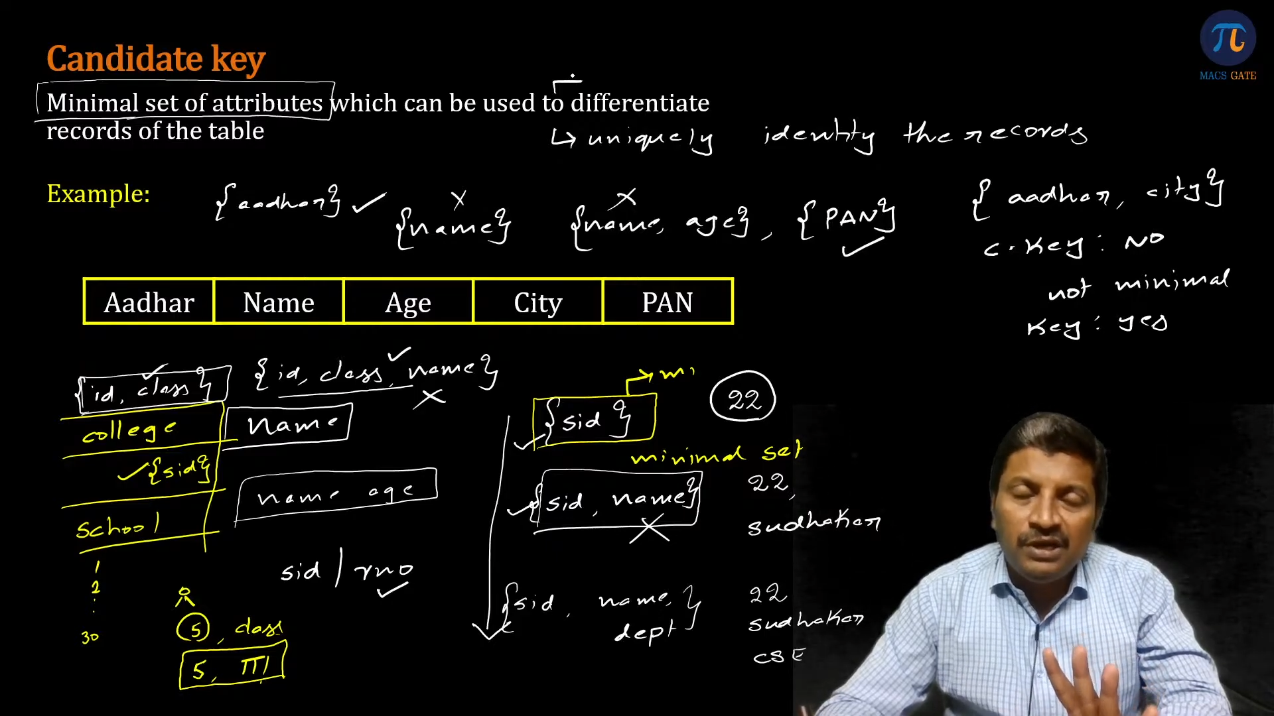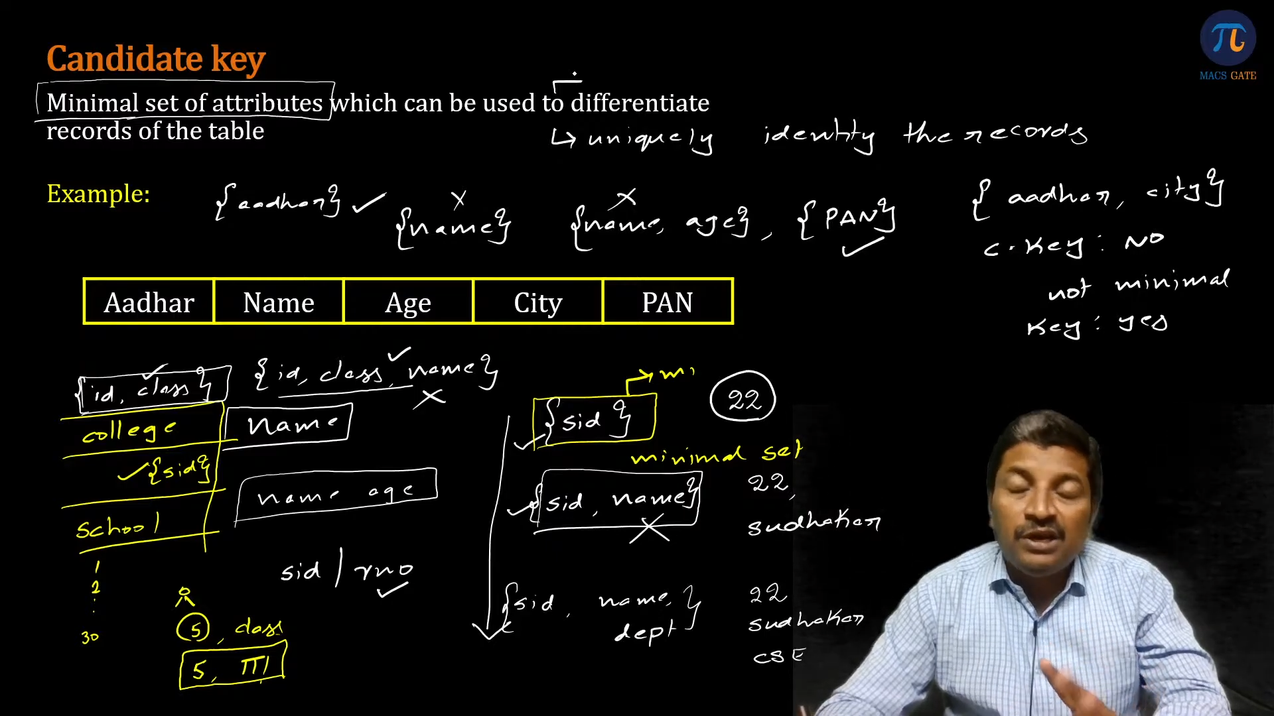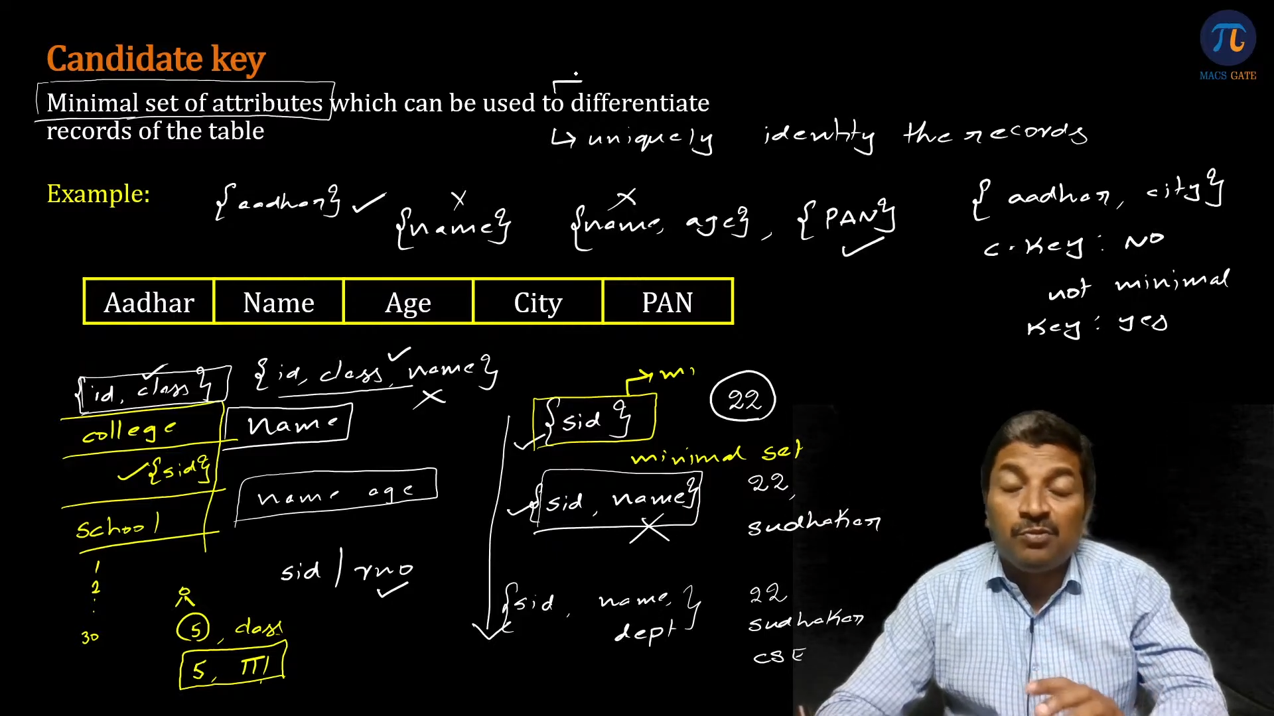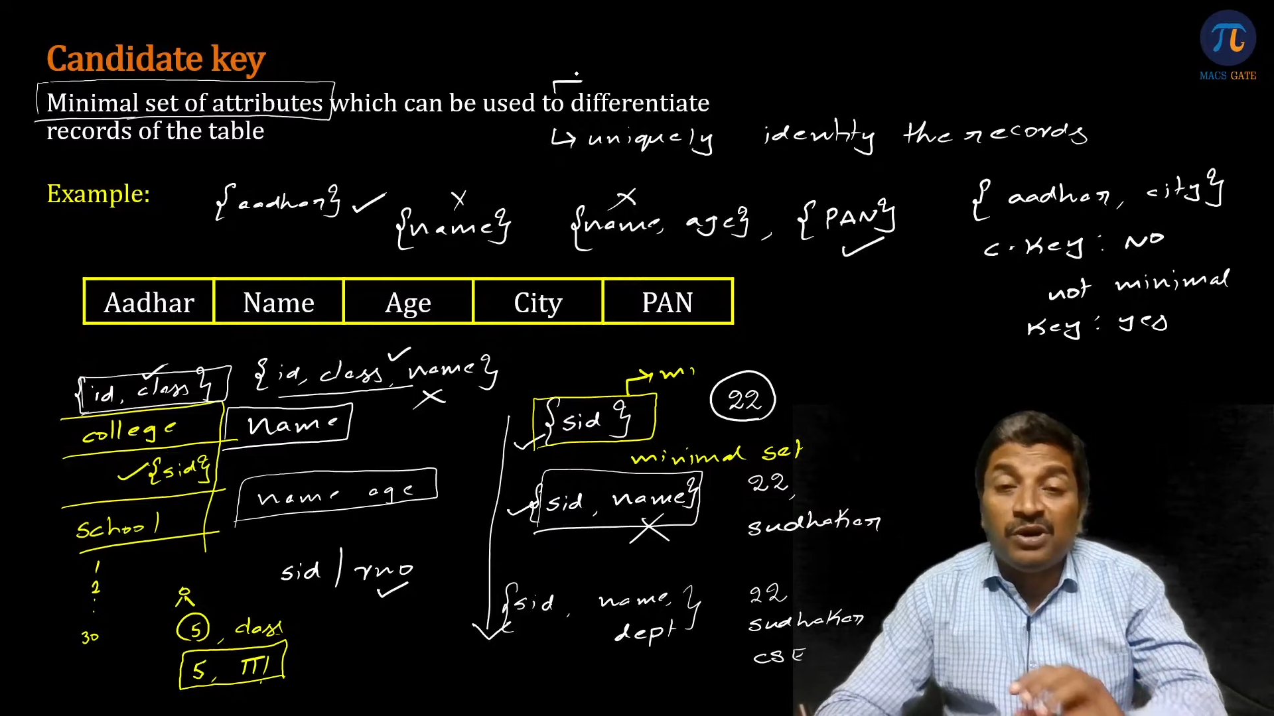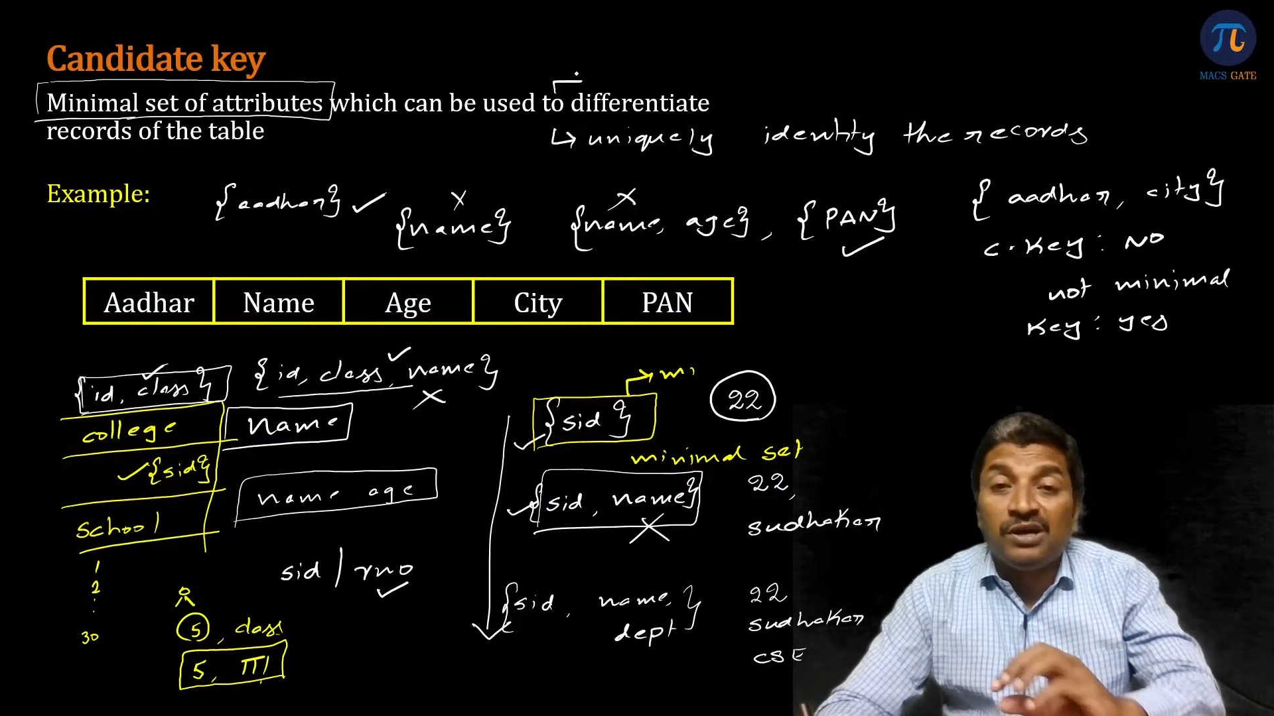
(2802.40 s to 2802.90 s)

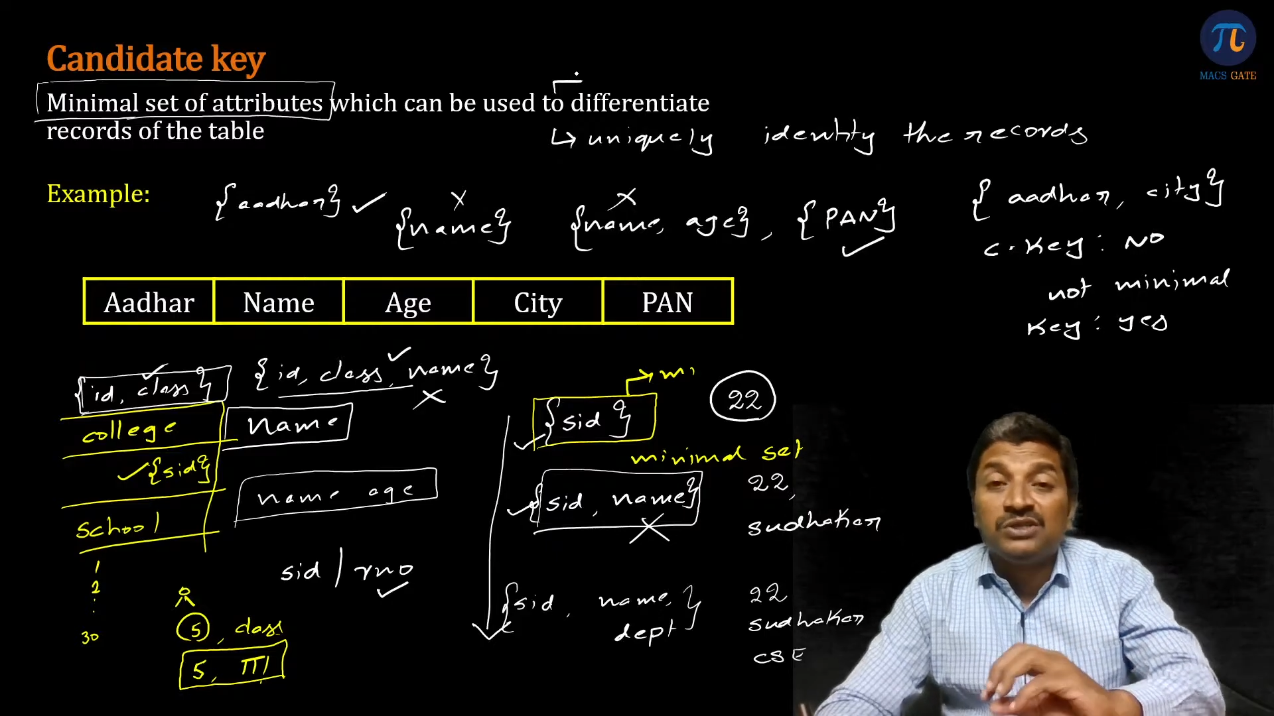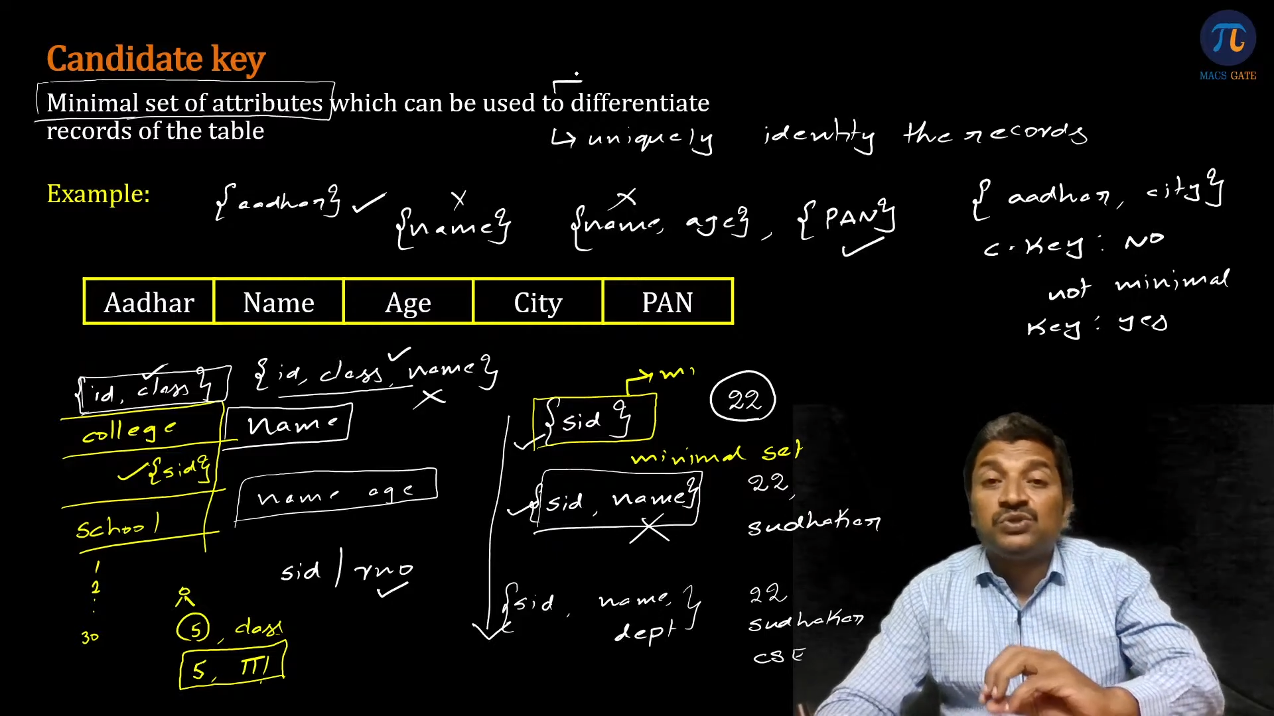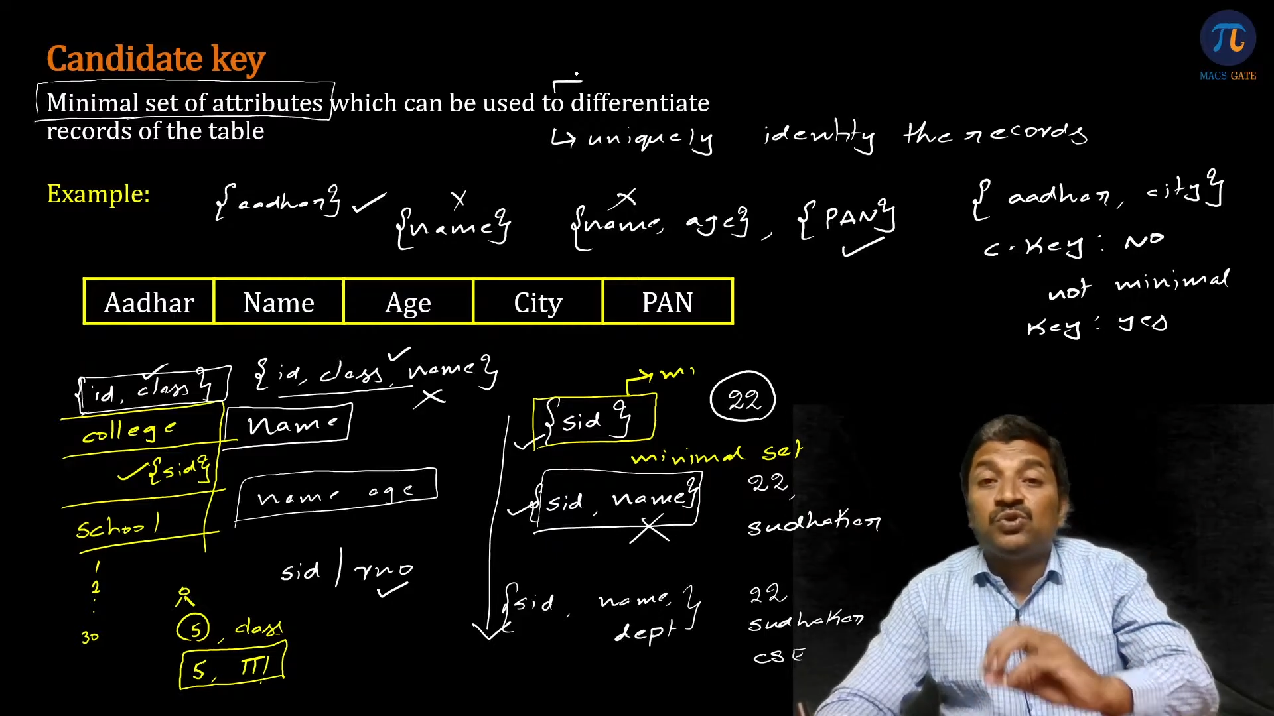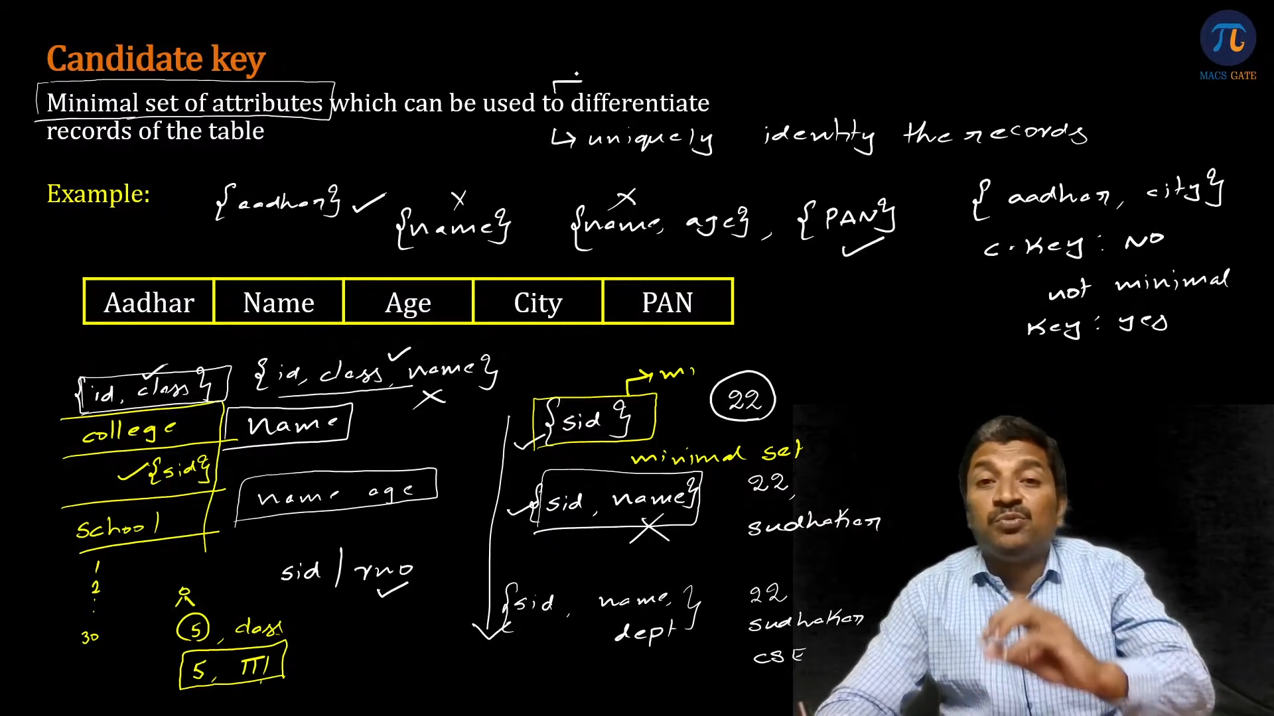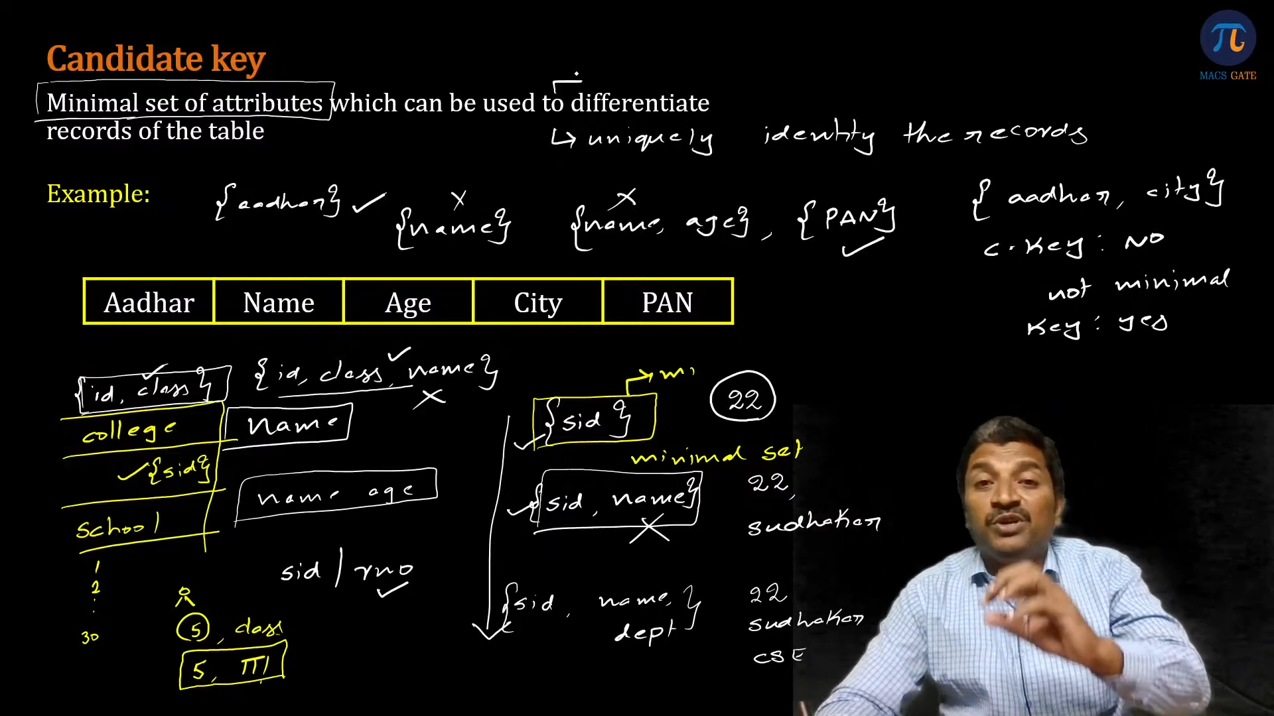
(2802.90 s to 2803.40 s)
Among
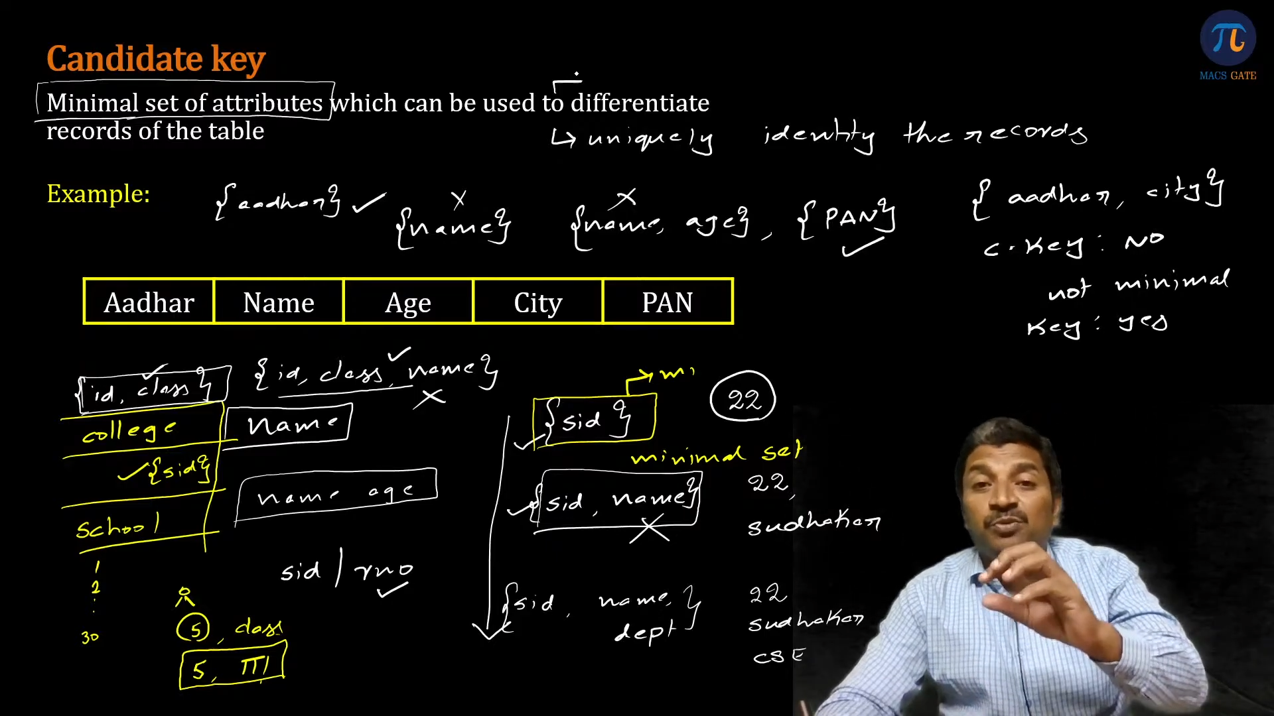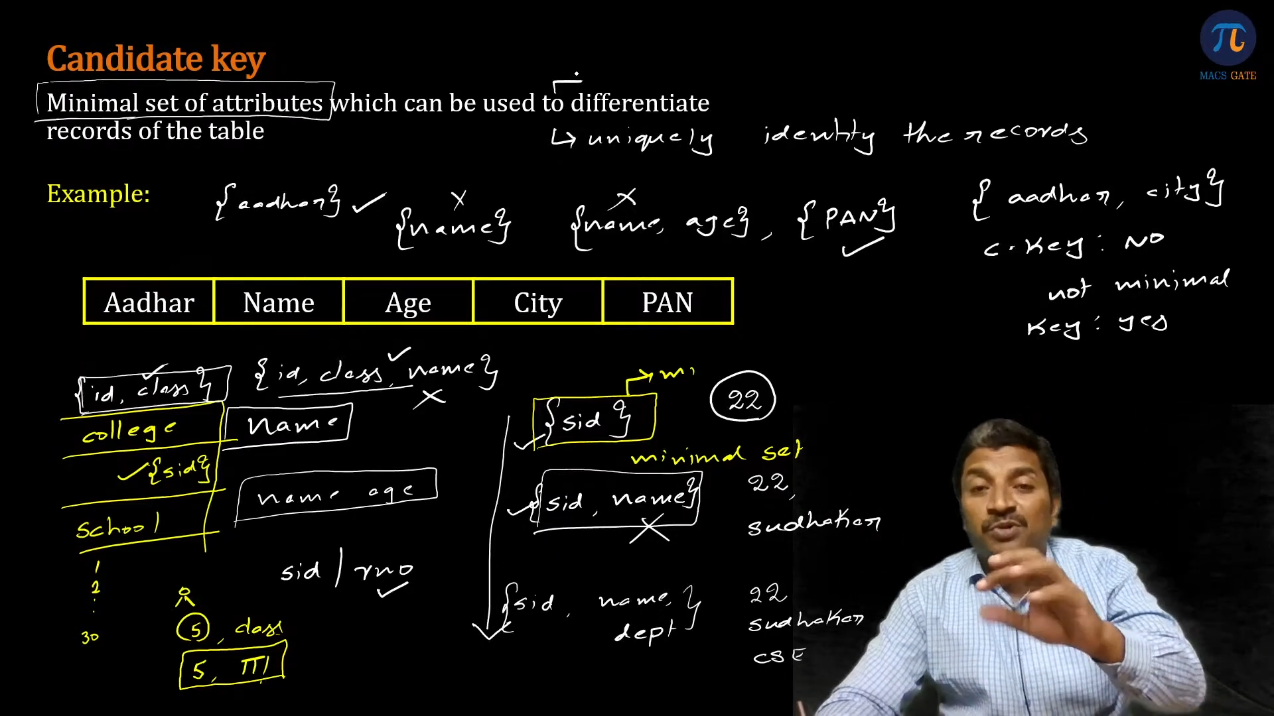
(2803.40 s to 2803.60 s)
so many